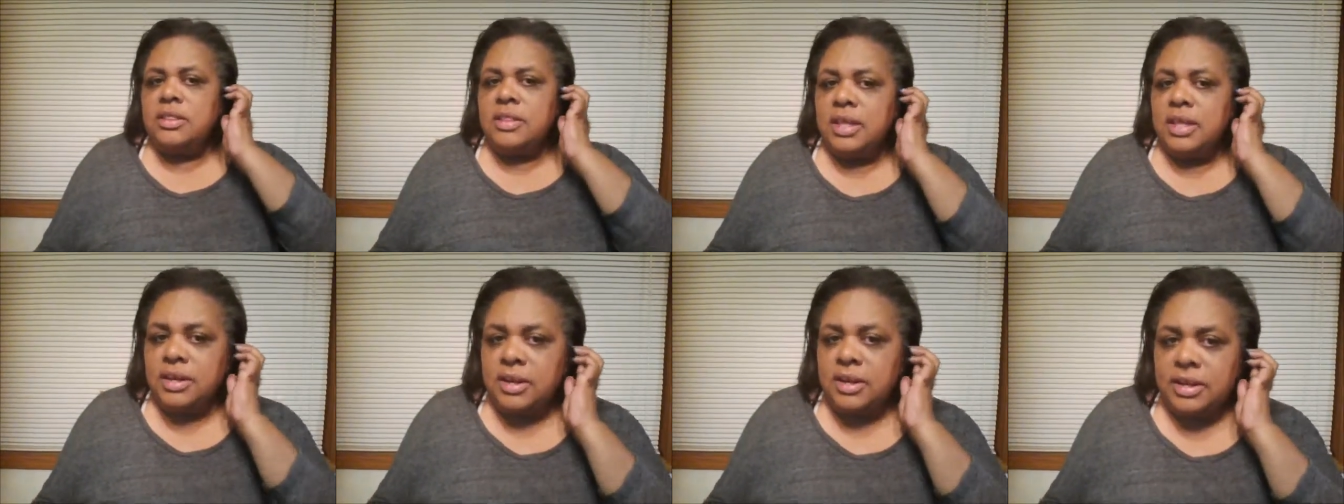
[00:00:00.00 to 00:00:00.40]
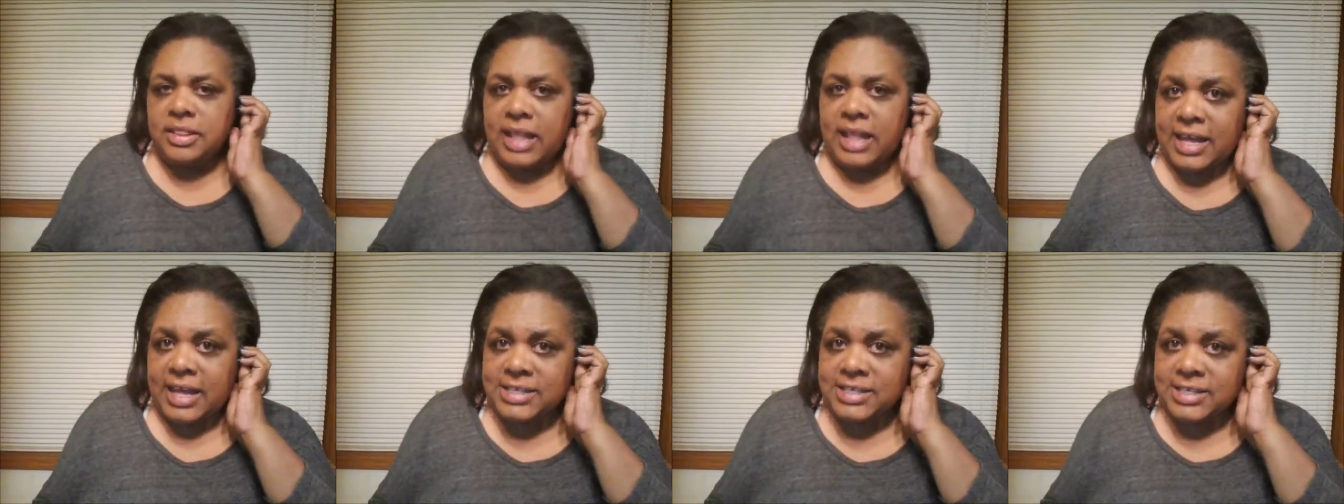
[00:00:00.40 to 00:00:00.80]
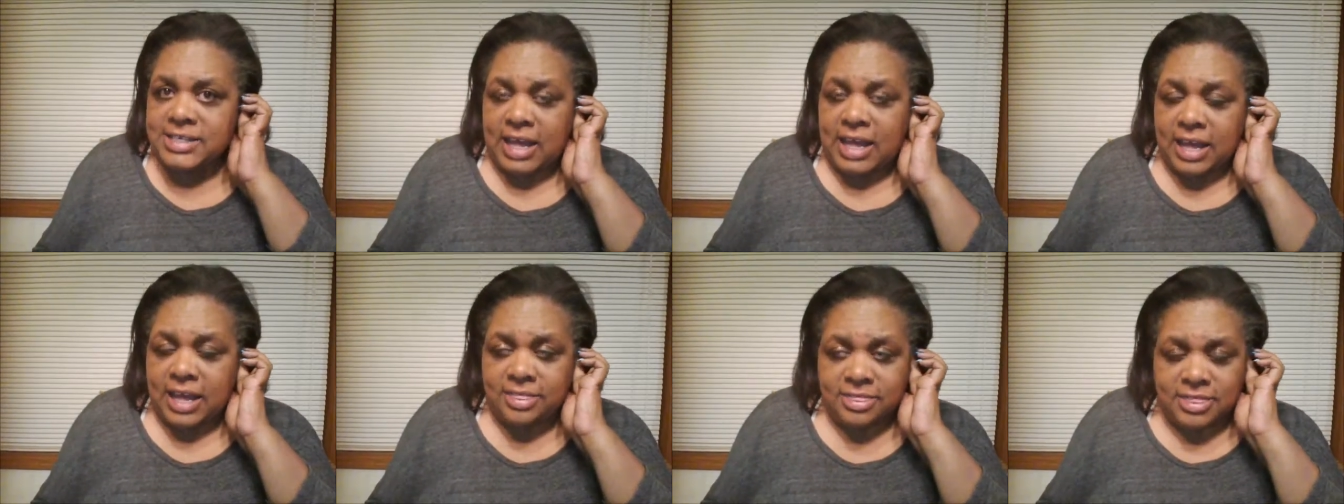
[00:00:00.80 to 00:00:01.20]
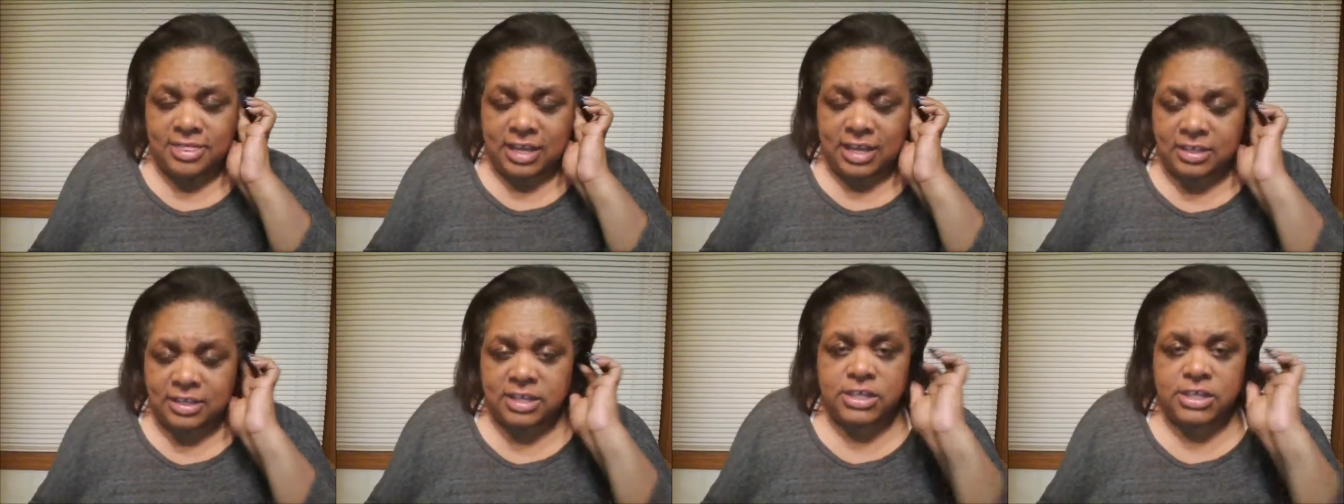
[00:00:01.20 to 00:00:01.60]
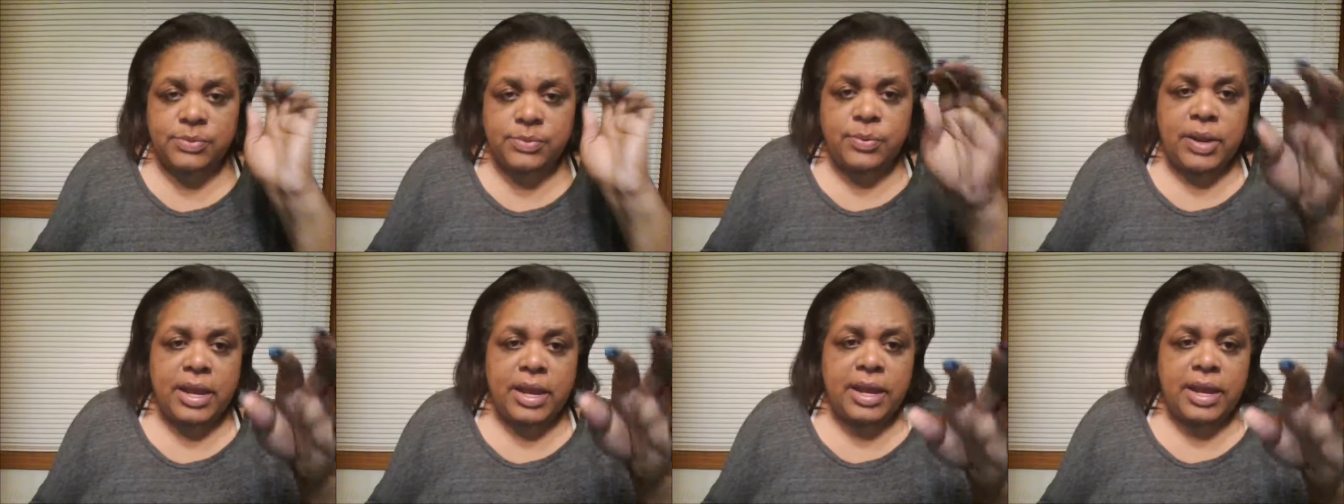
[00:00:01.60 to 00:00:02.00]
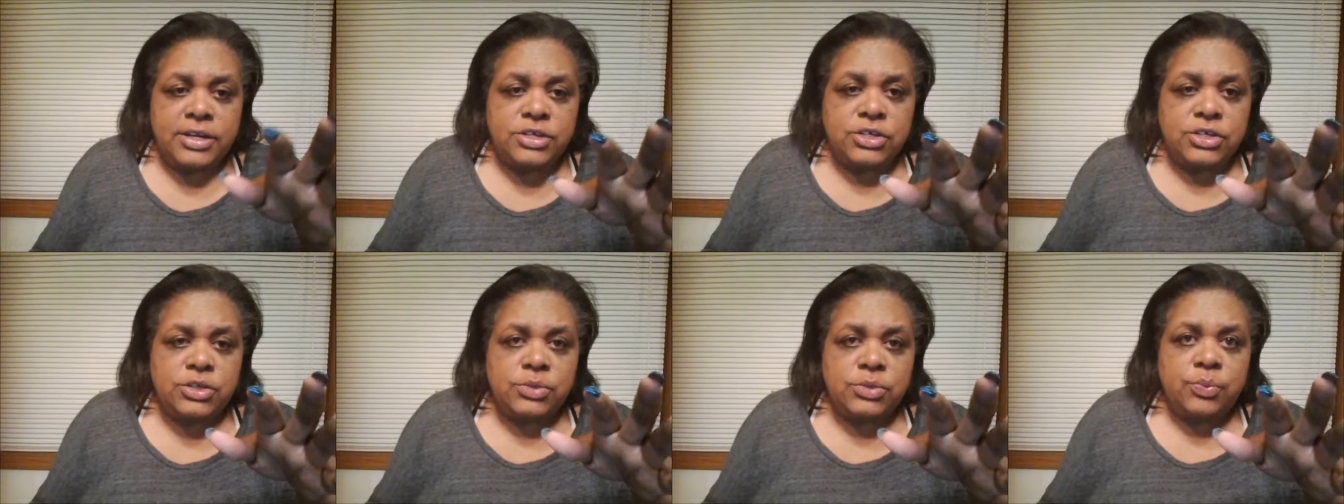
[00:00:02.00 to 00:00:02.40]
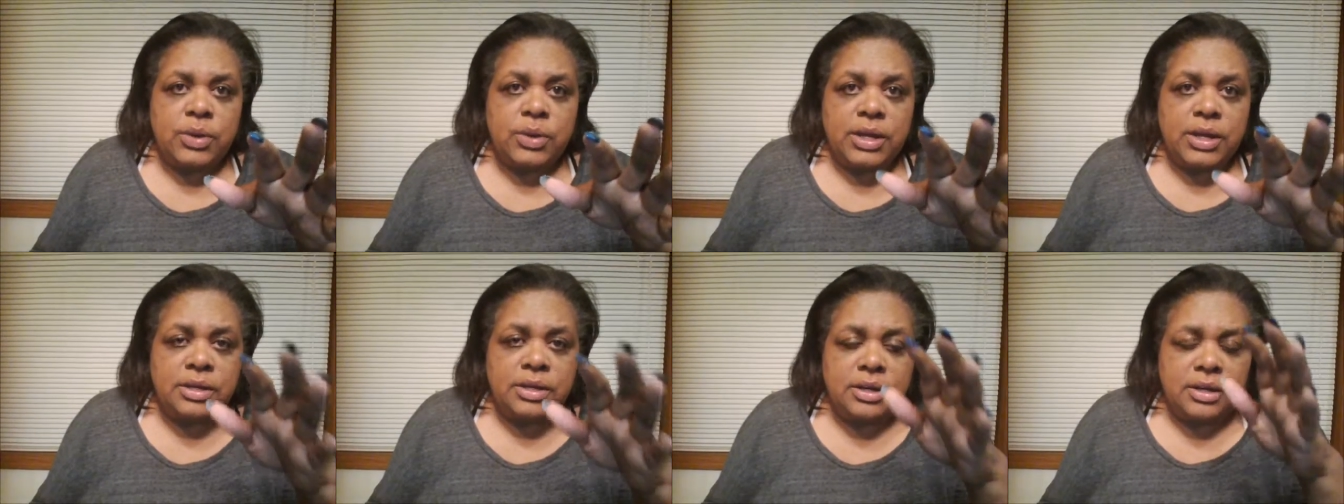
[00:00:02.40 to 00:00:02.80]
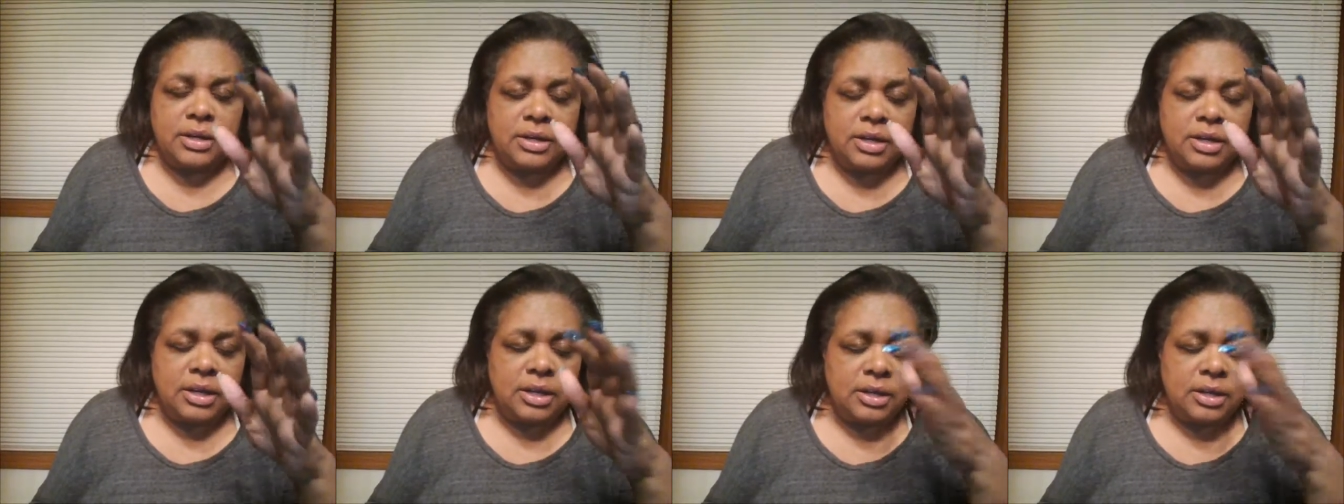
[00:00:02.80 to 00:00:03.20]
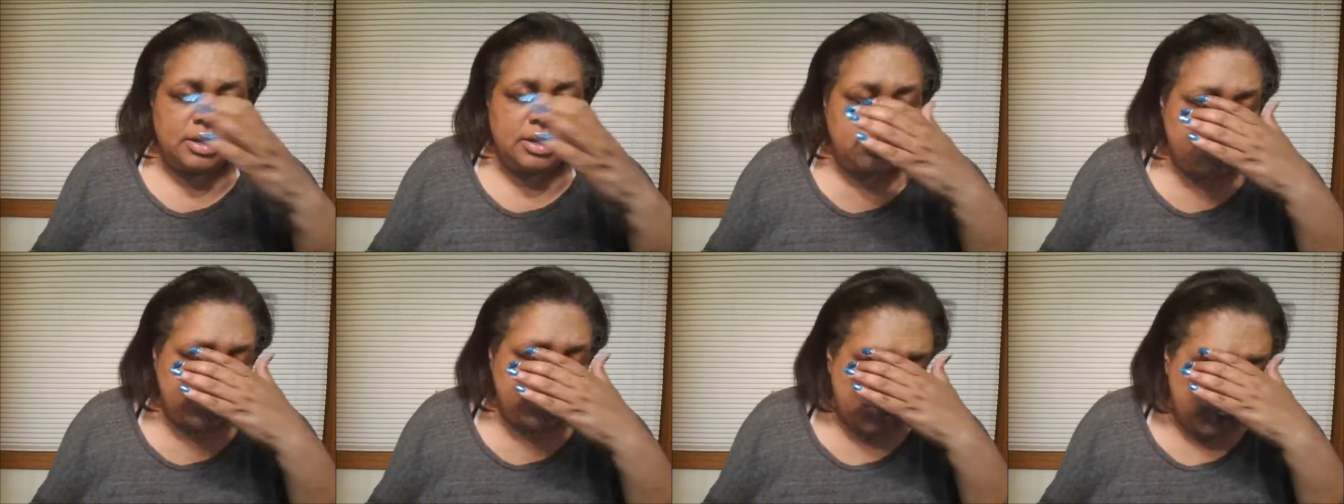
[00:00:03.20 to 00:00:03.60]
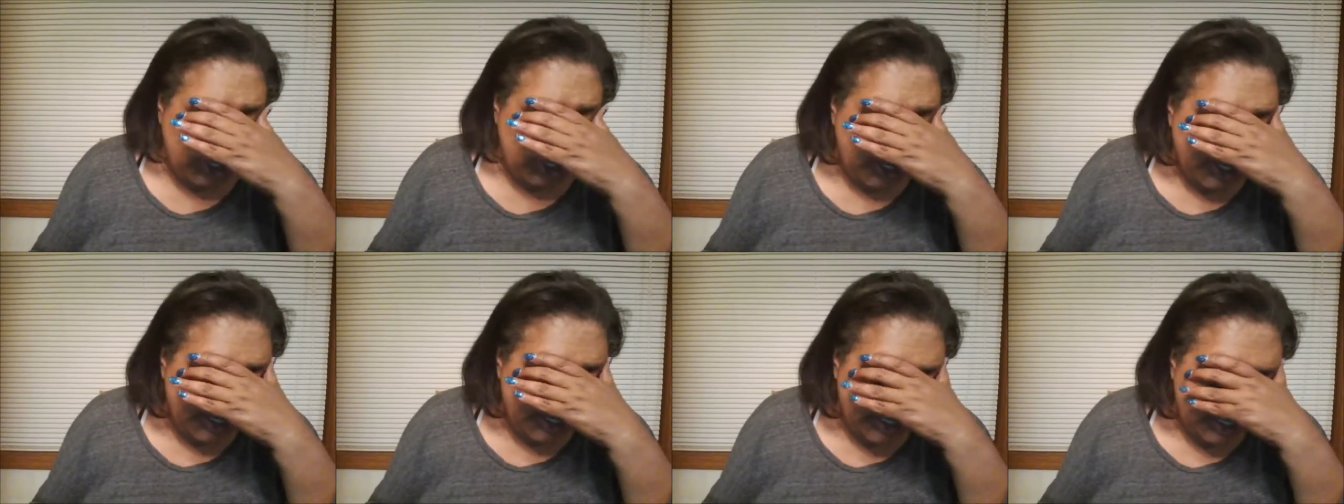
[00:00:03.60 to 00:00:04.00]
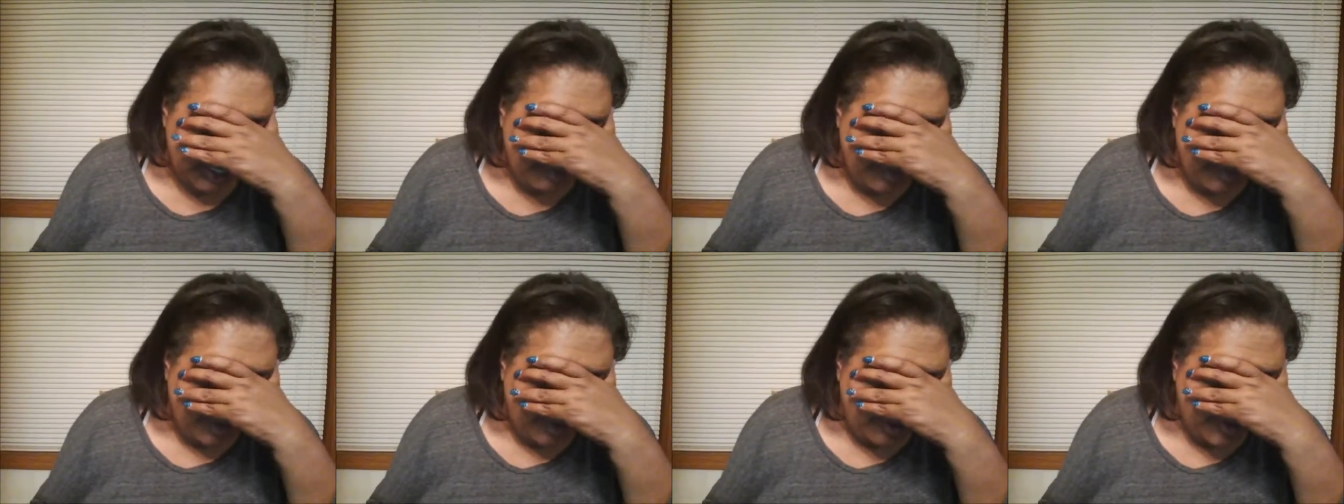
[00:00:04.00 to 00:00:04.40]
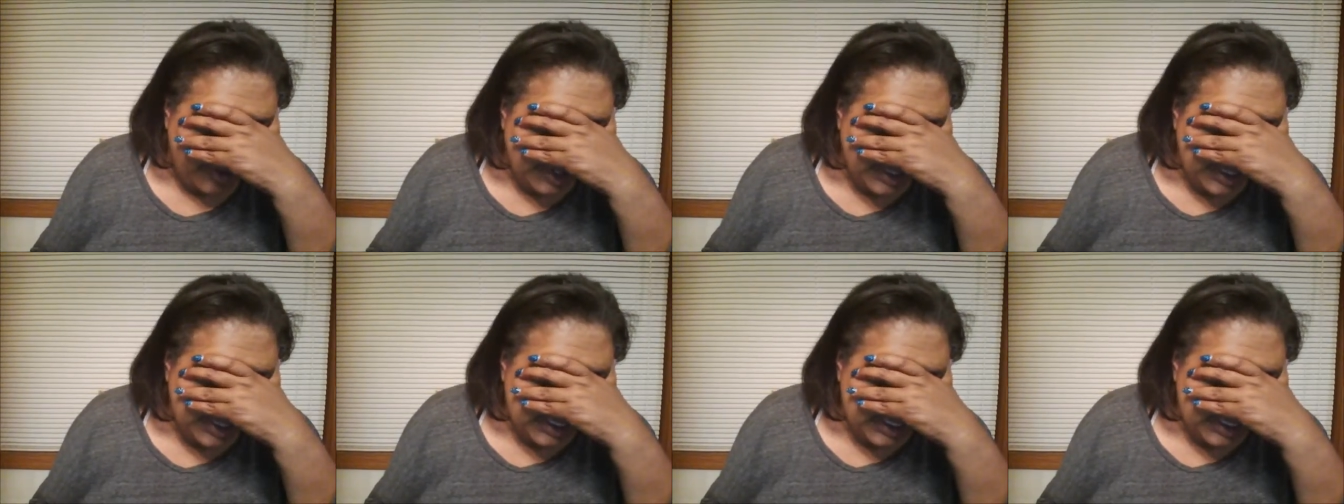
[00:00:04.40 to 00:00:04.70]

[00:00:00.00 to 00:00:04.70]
And that's, I think that's why I just went and was talking about